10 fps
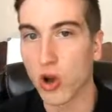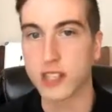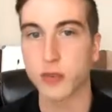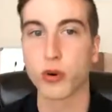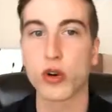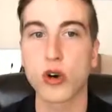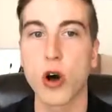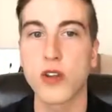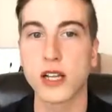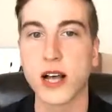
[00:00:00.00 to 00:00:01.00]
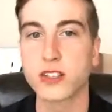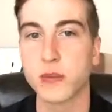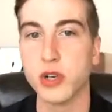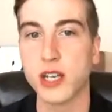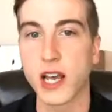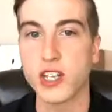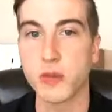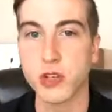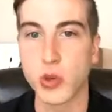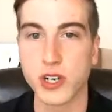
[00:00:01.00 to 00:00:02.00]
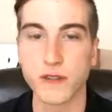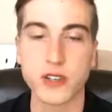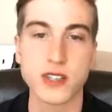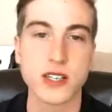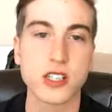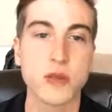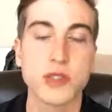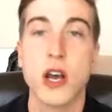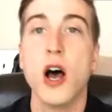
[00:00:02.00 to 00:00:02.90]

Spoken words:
It's a protocol that allows communication between different systems.